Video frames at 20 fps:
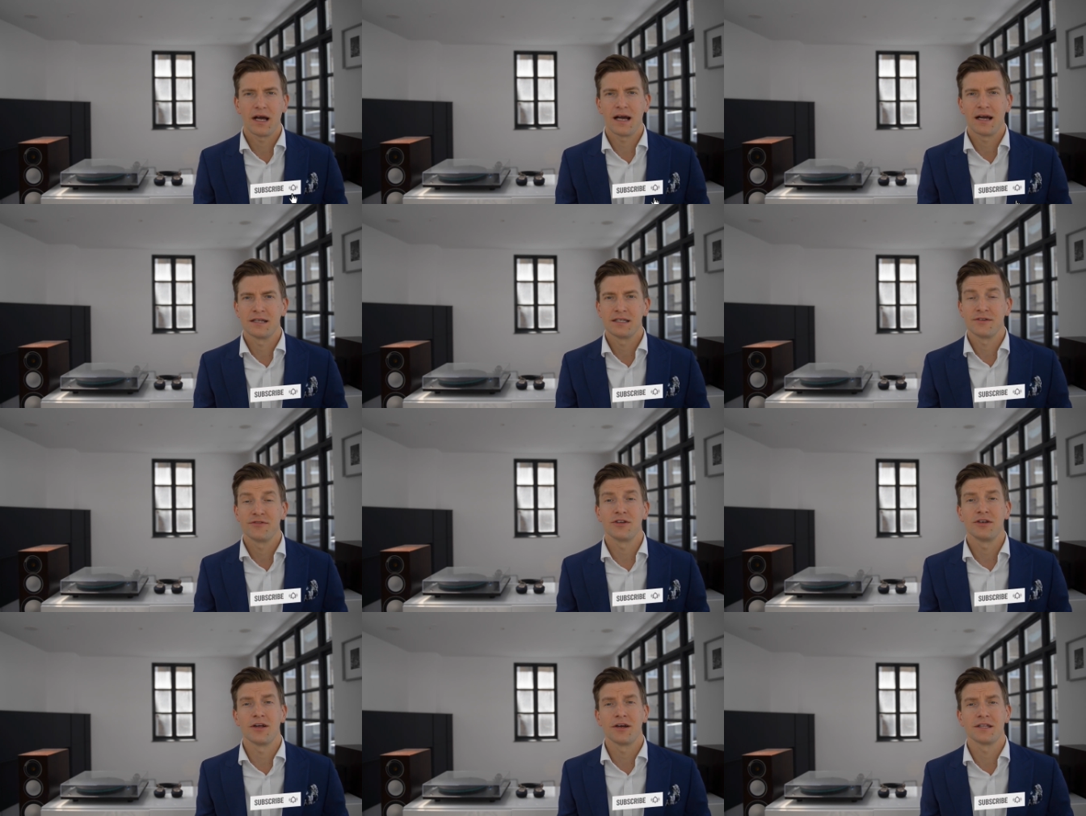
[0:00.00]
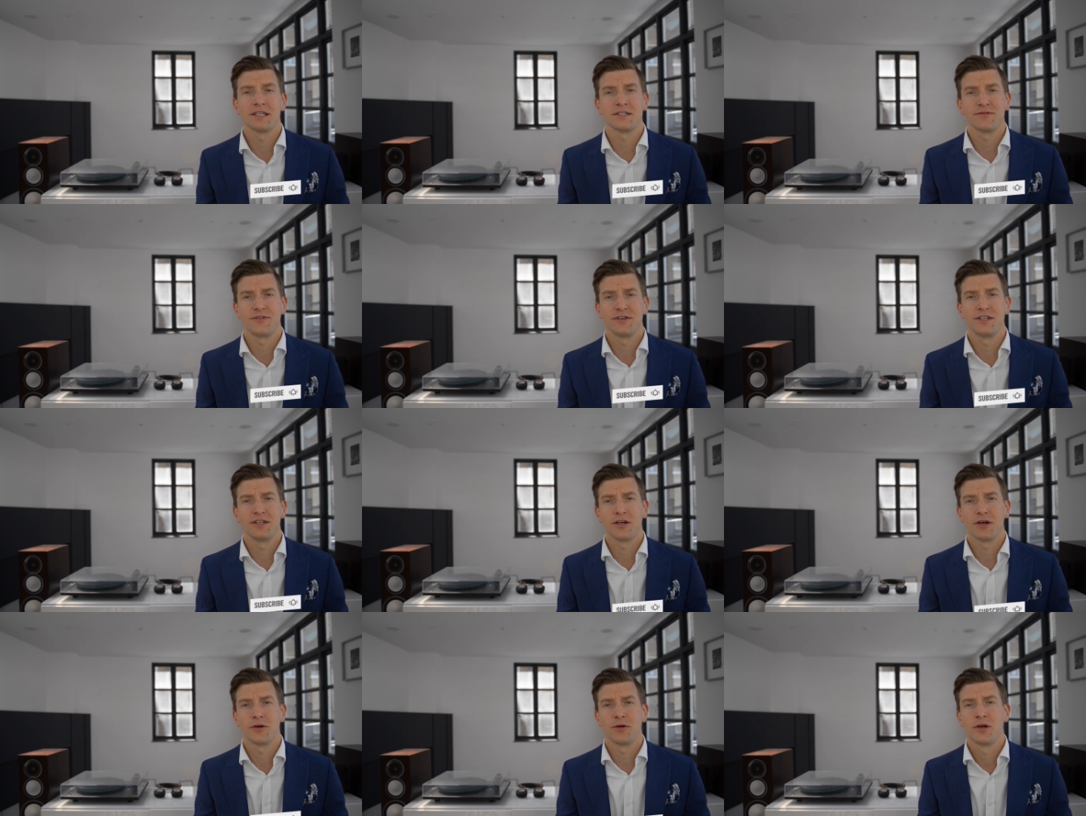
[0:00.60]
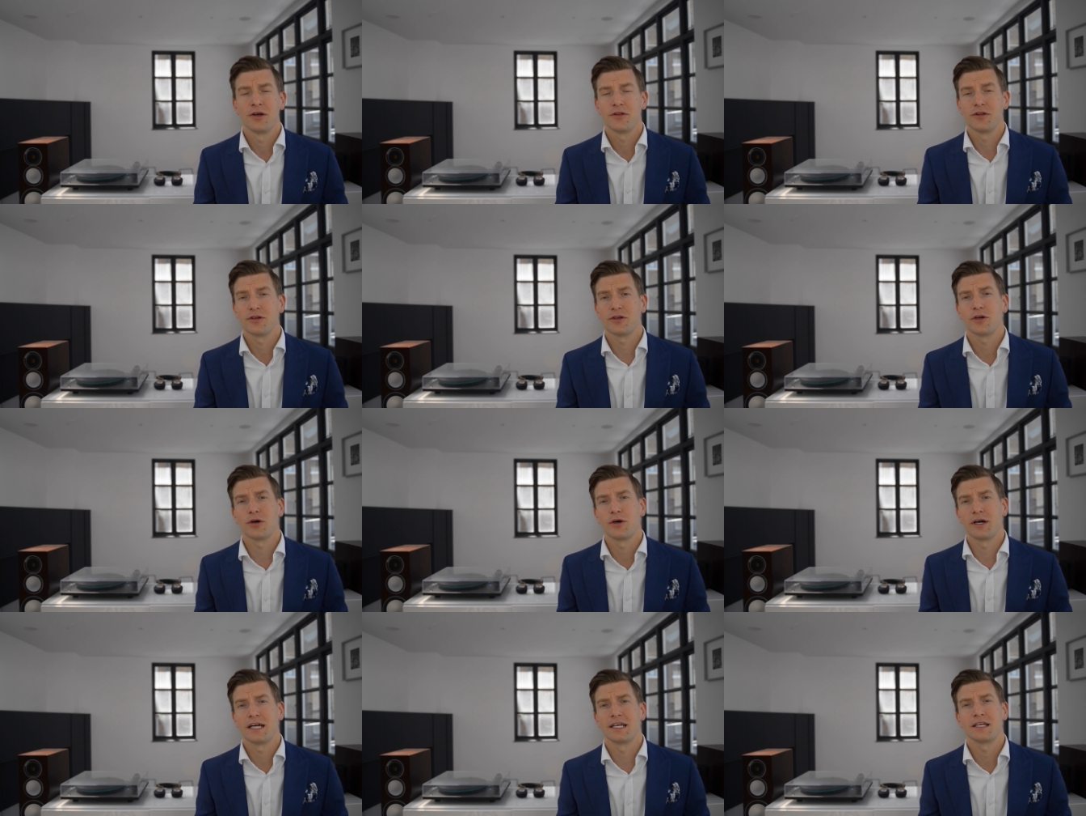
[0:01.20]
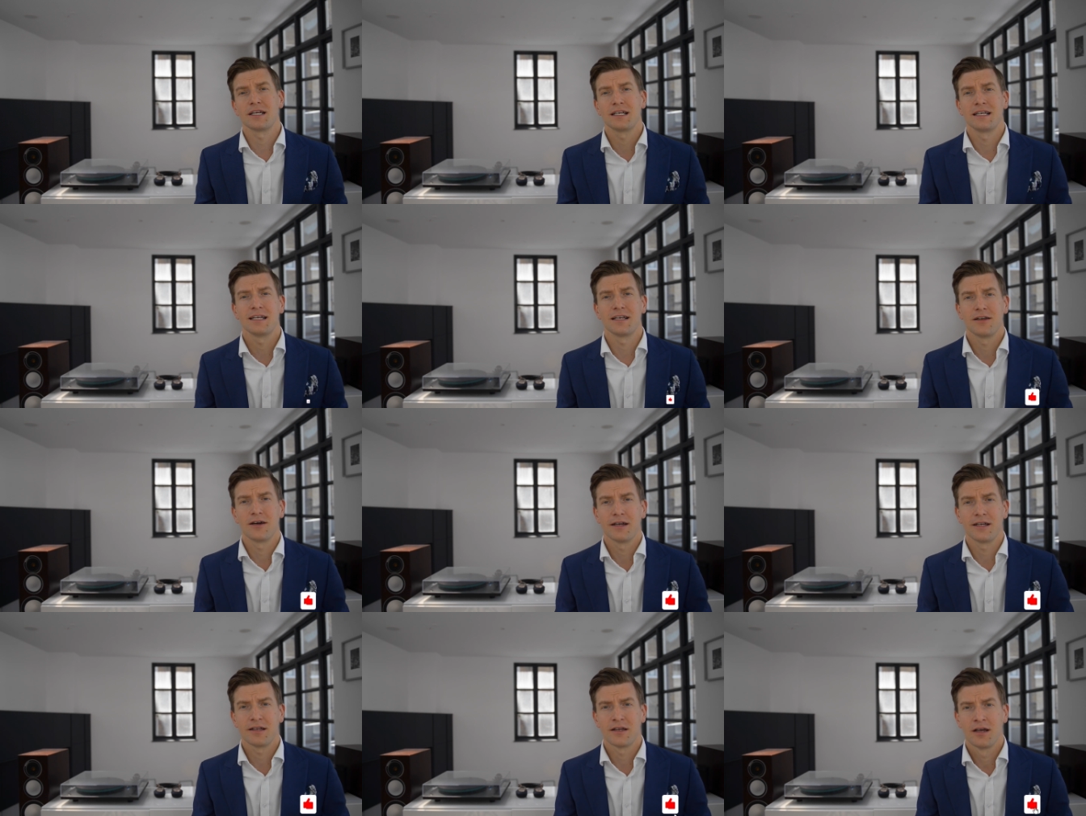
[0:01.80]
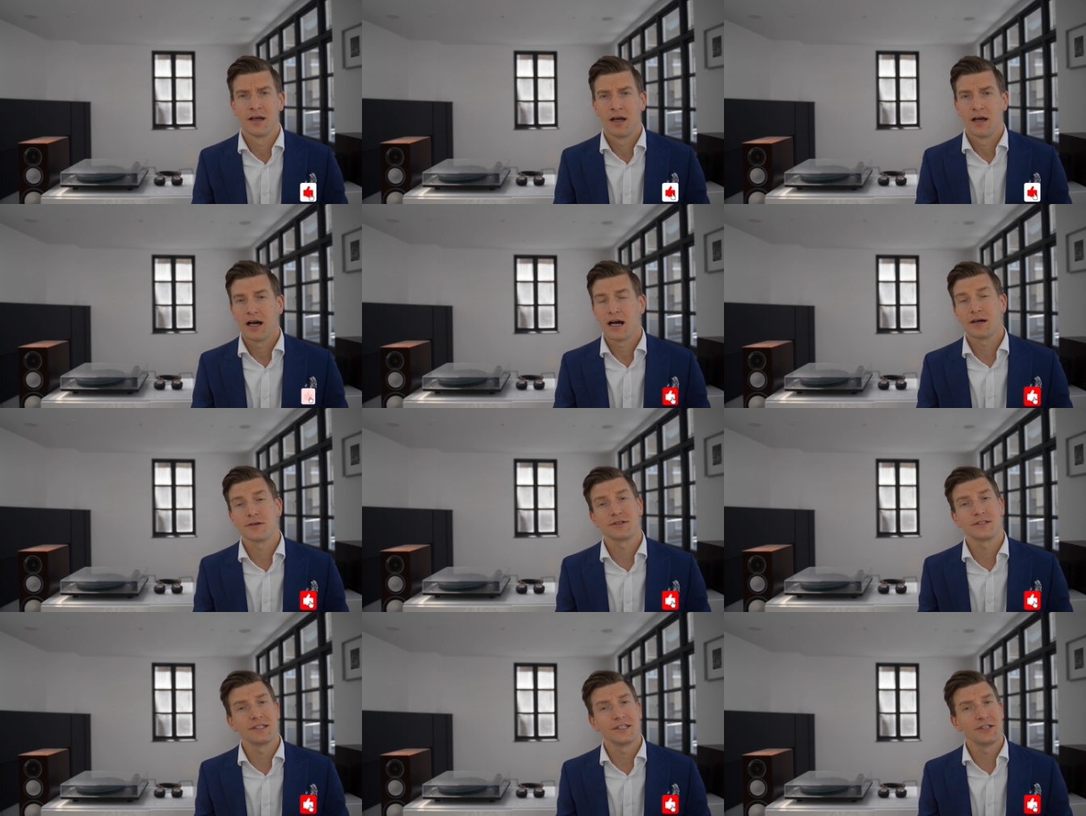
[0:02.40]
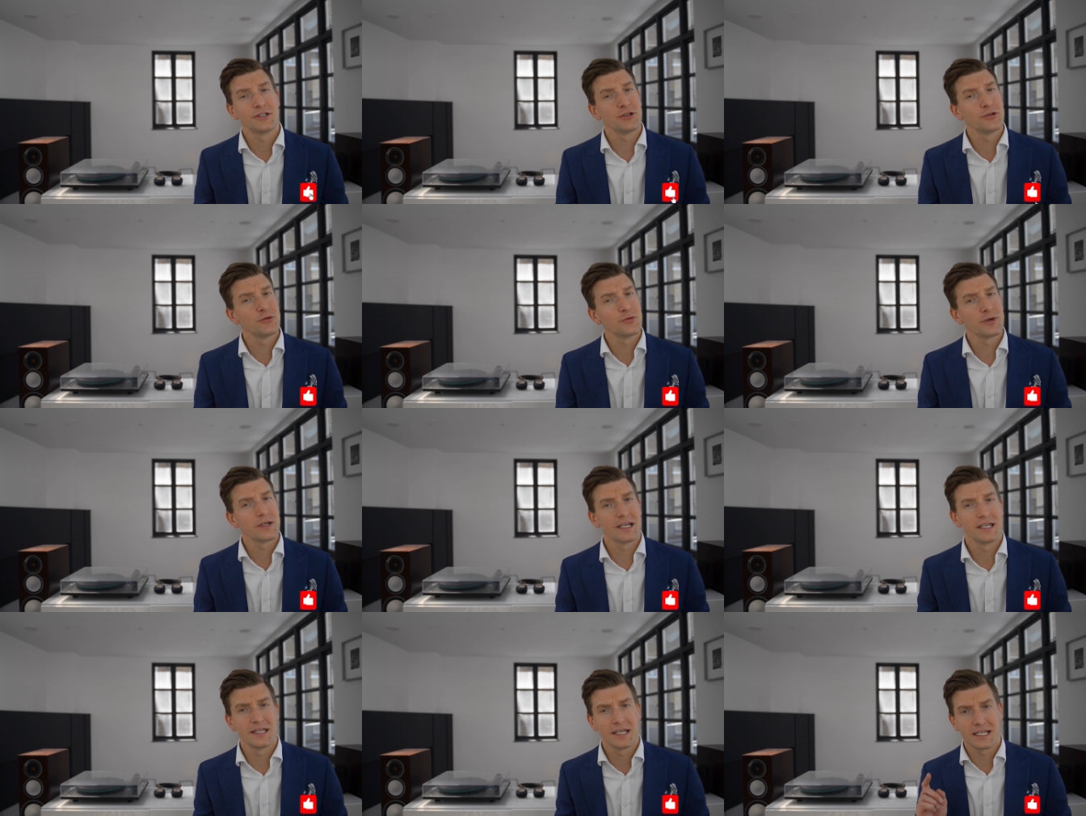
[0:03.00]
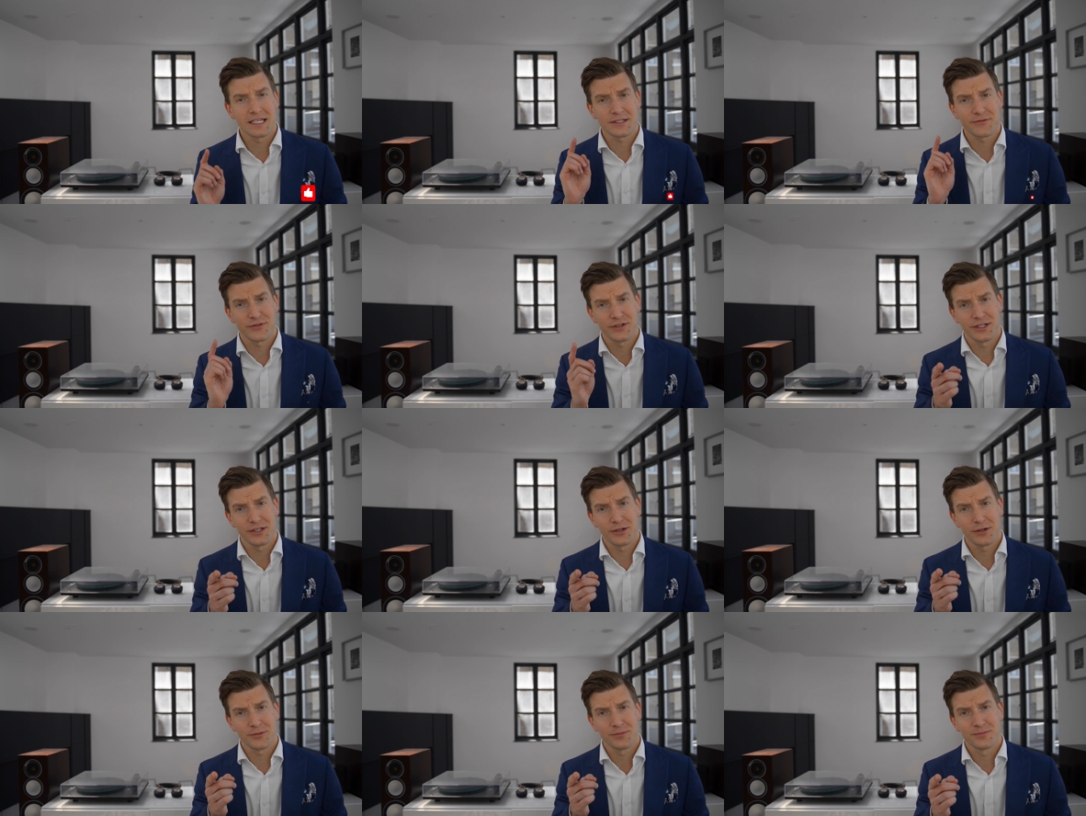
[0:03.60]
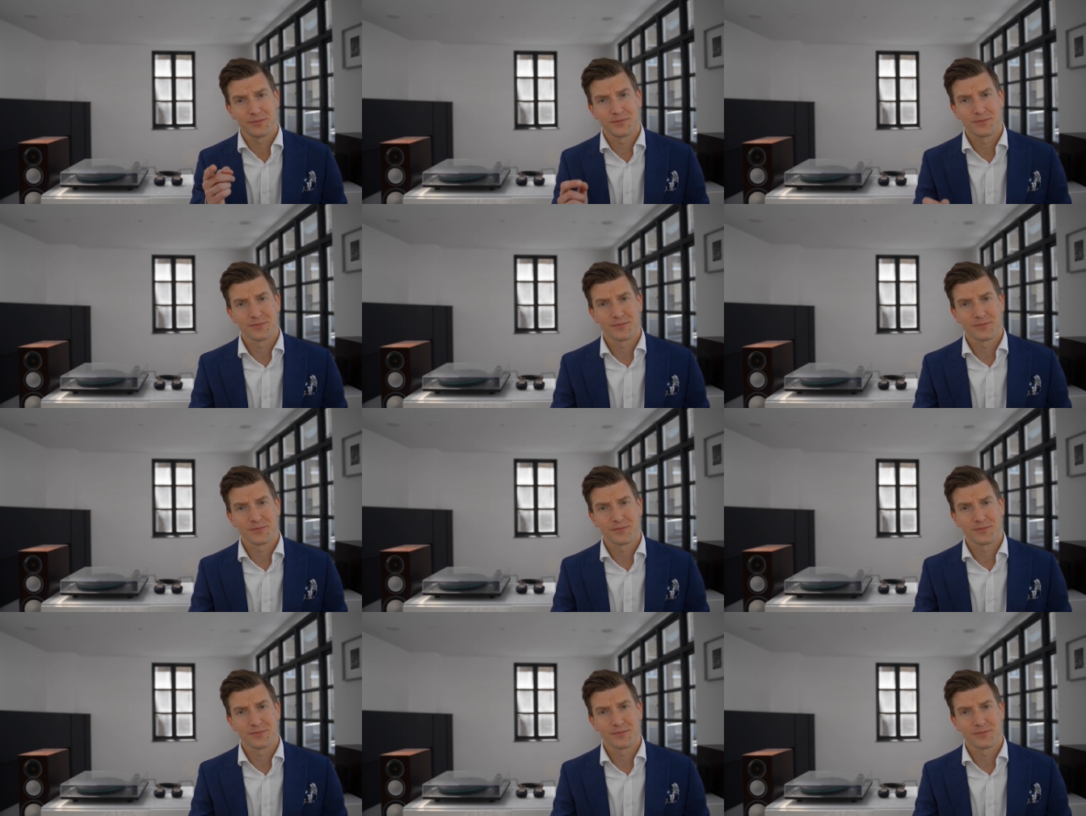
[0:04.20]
And if you like this video, then go ahead and click like. I'll see you in the next video.